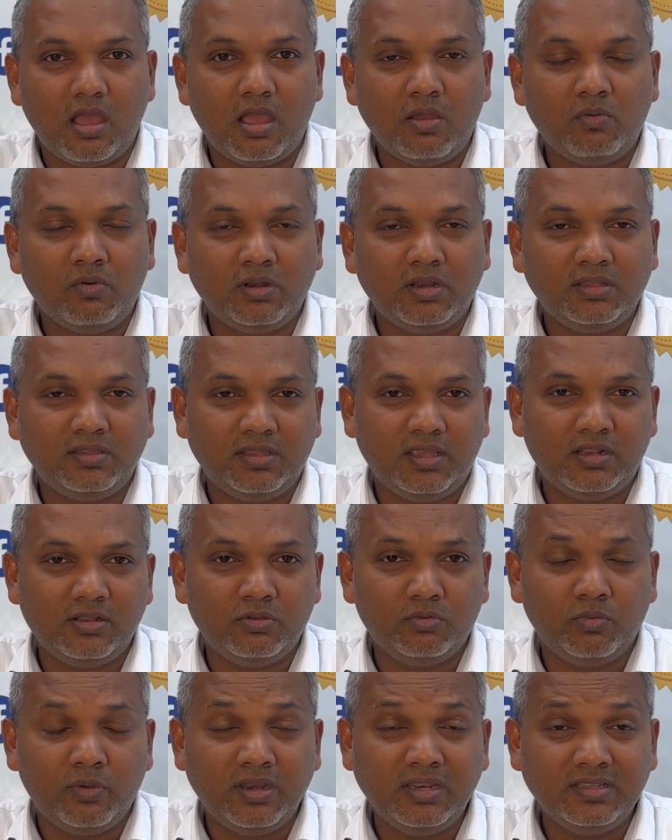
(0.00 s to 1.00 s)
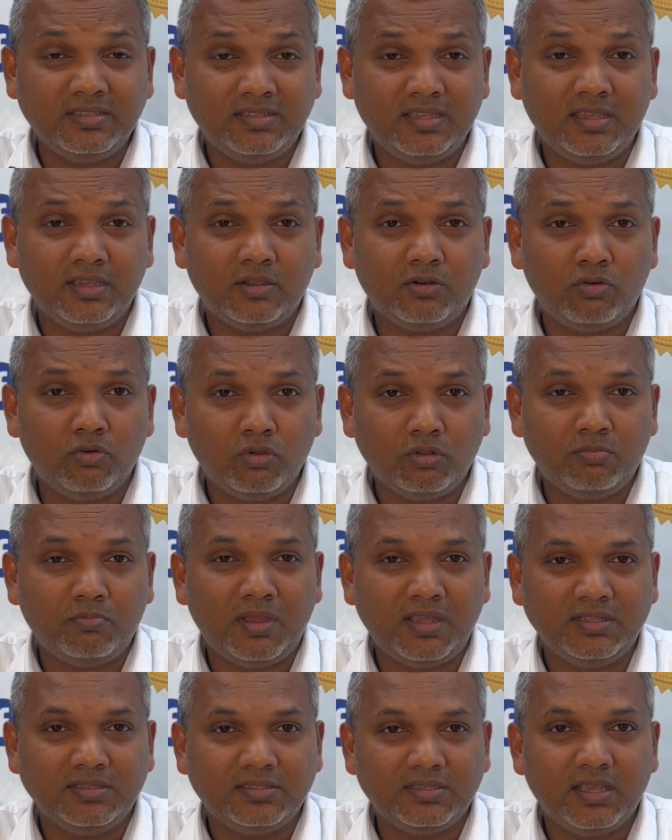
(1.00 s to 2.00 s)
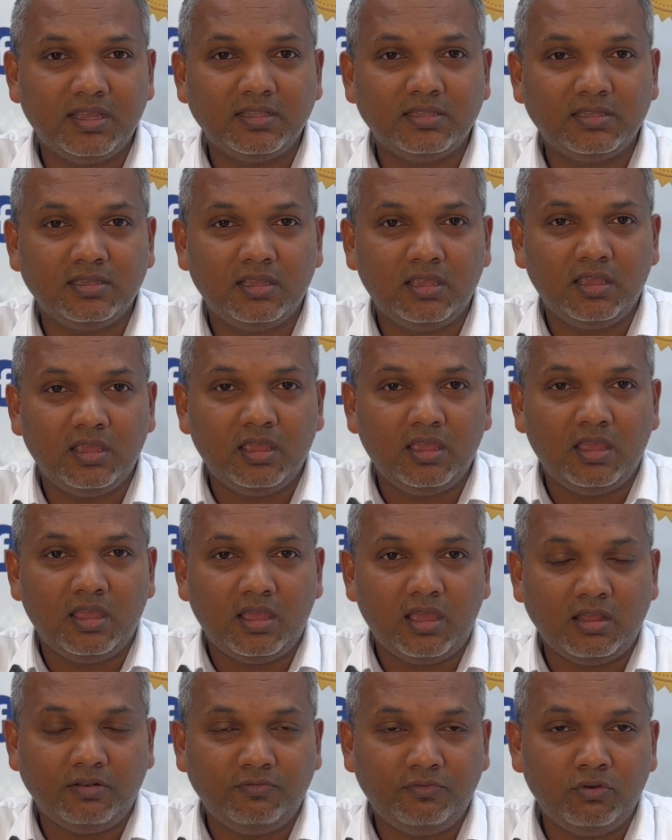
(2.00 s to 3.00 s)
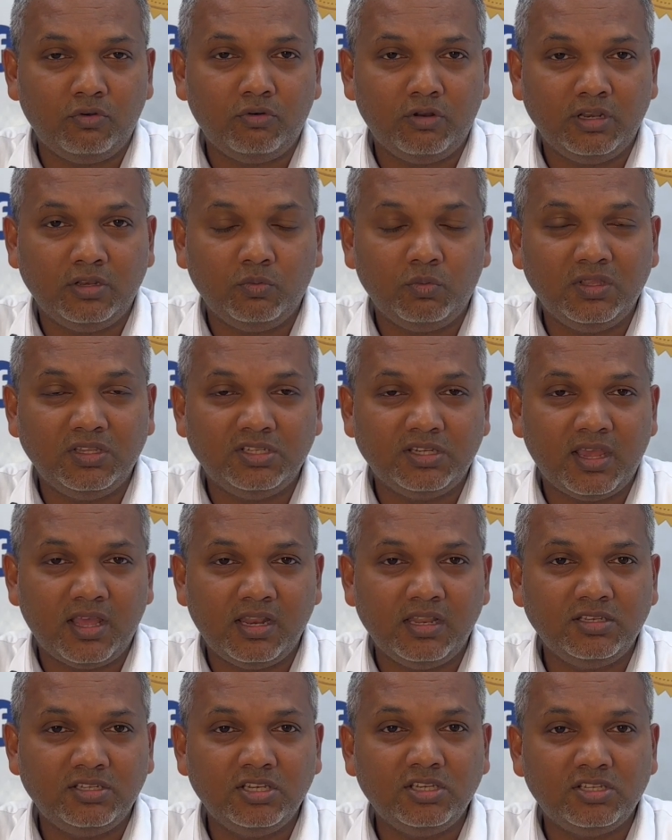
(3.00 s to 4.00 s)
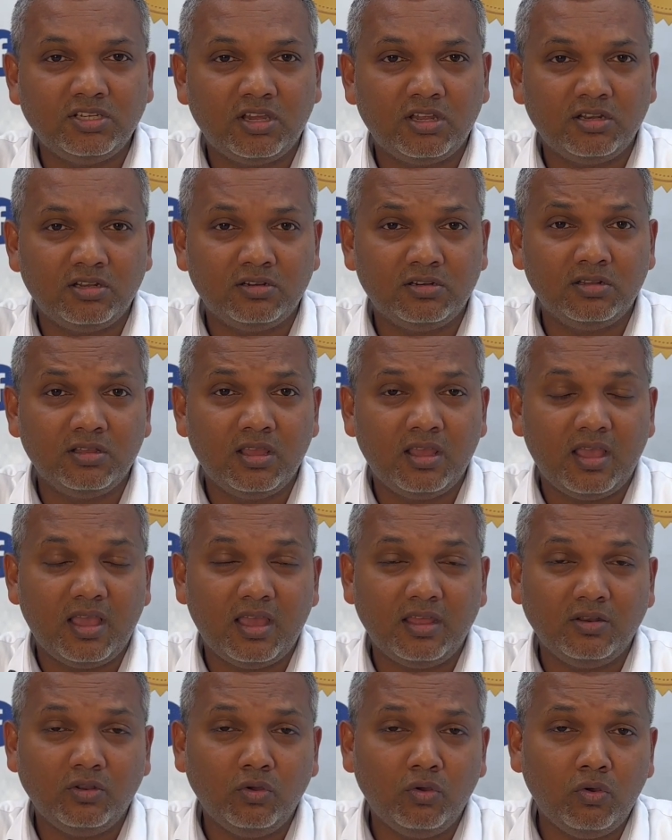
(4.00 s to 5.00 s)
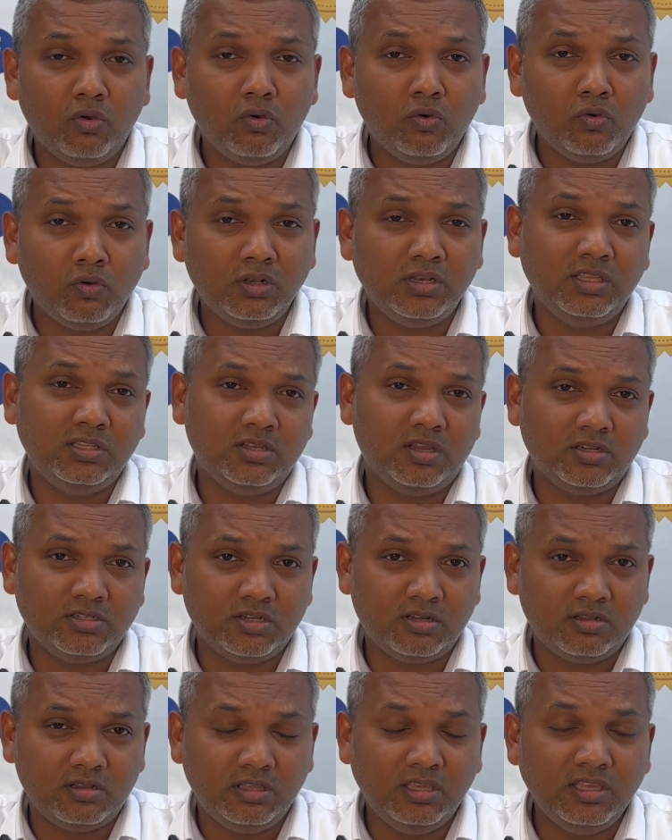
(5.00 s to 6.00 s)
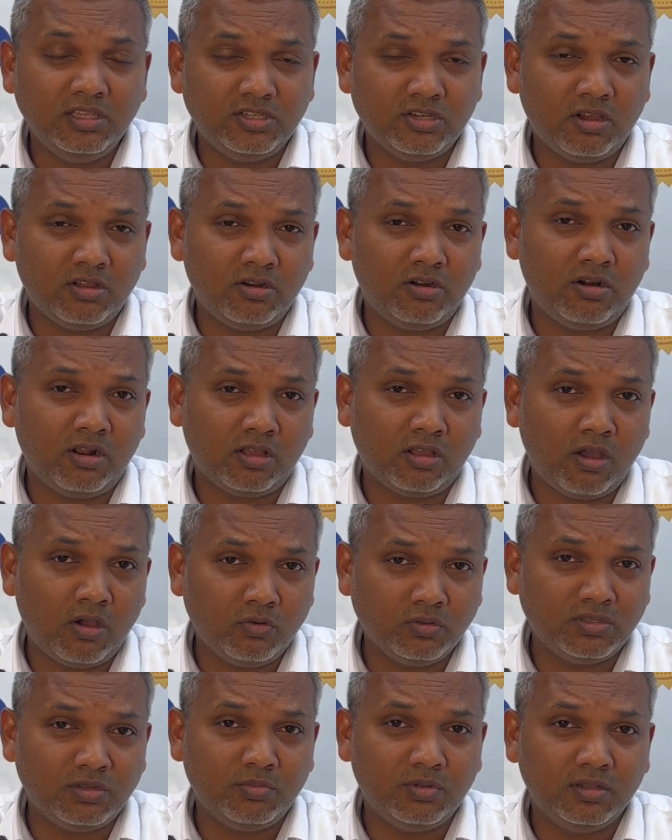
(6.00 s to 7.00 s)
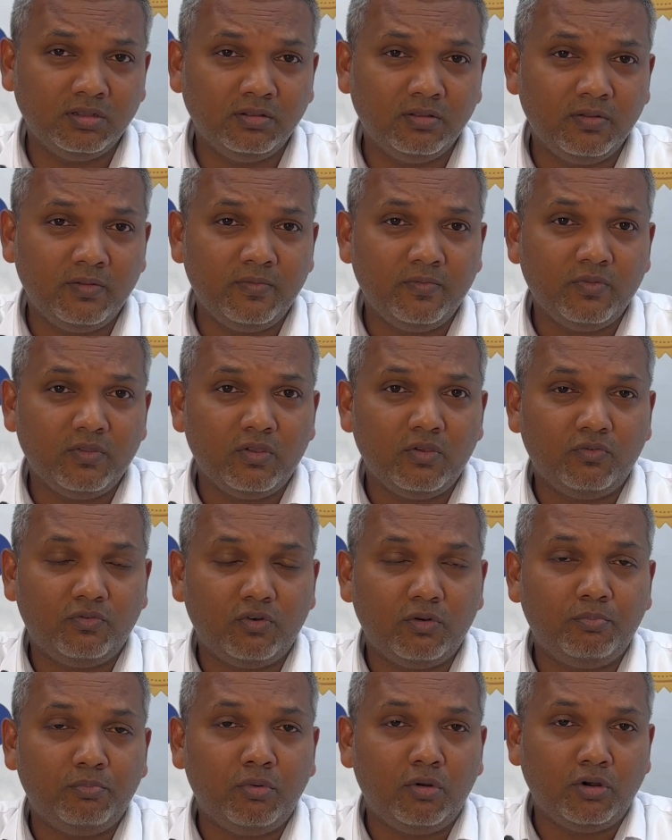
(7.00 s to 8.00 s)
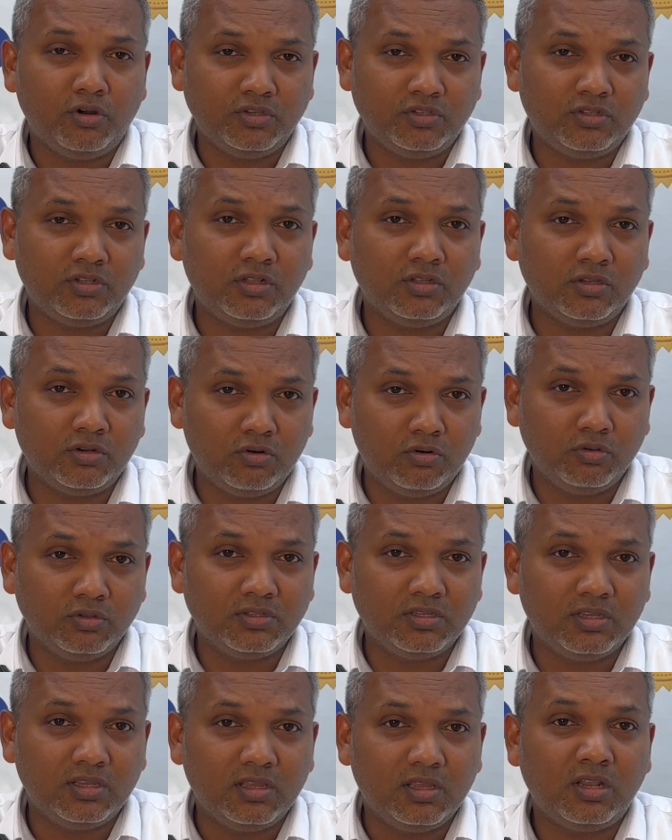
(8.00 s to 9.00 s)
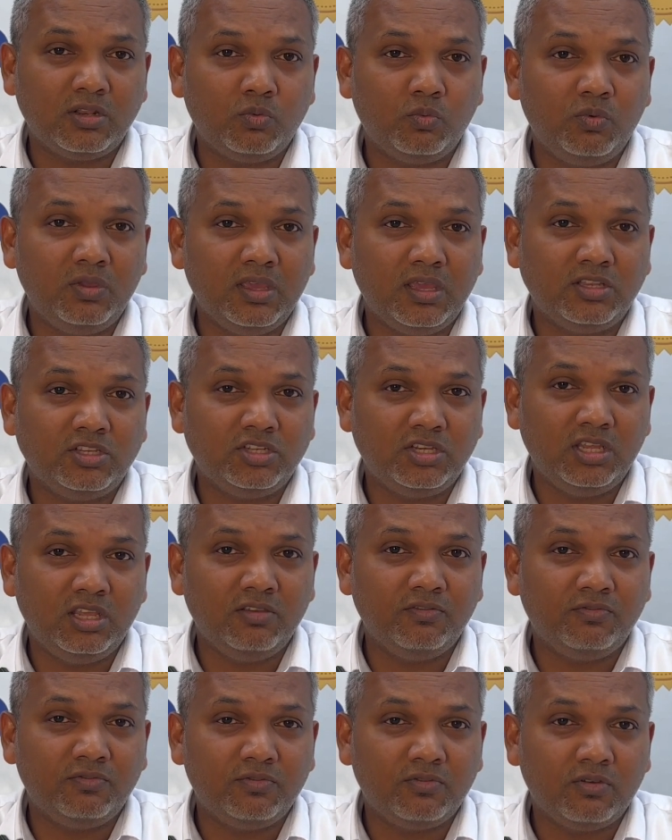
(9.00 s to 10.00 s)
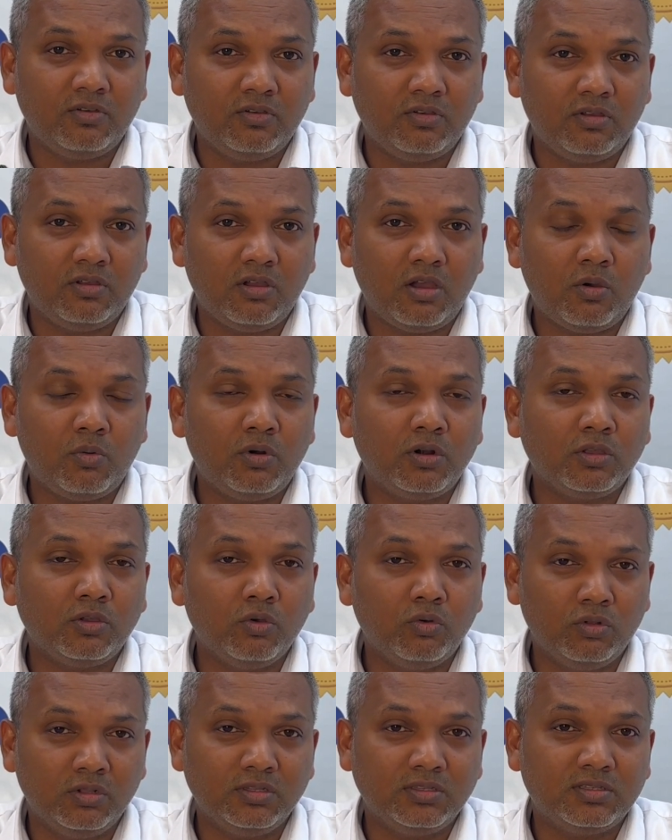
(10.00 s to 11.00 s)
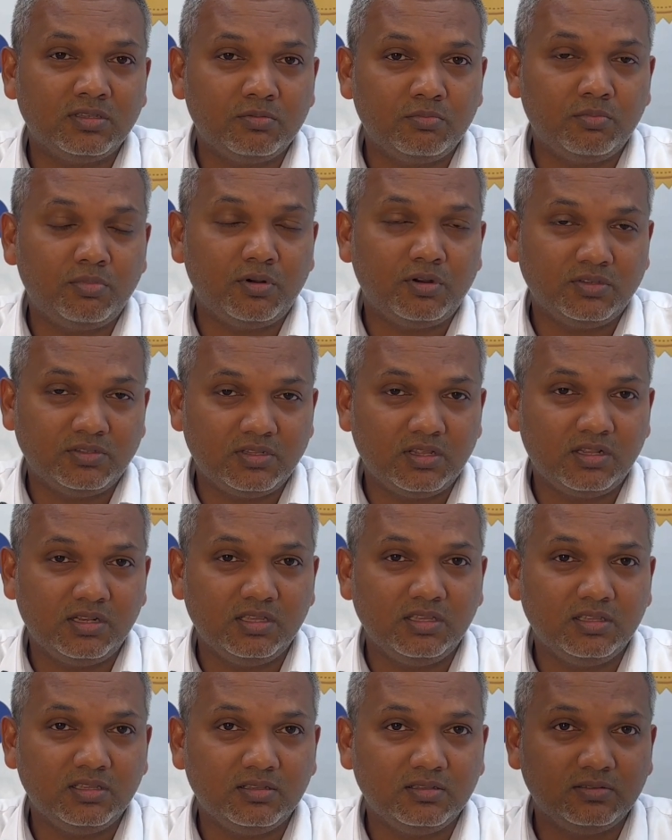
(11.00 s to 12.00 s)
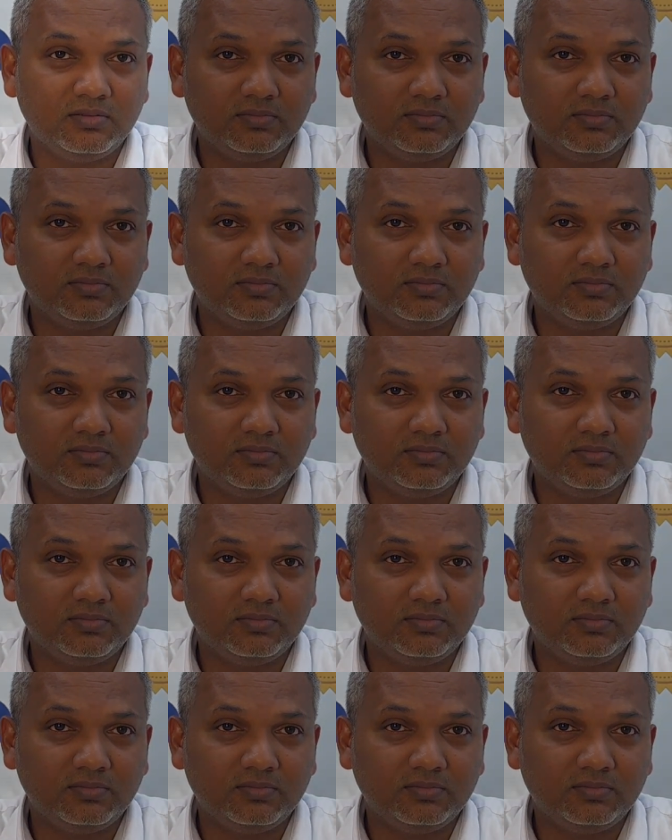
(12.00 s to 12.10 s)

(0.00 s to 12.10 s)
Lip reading: I want to tell you, when you say growth mindset, at Floret we challenge each other and hold each other accountable for personal growth so that we achieve our goals personally.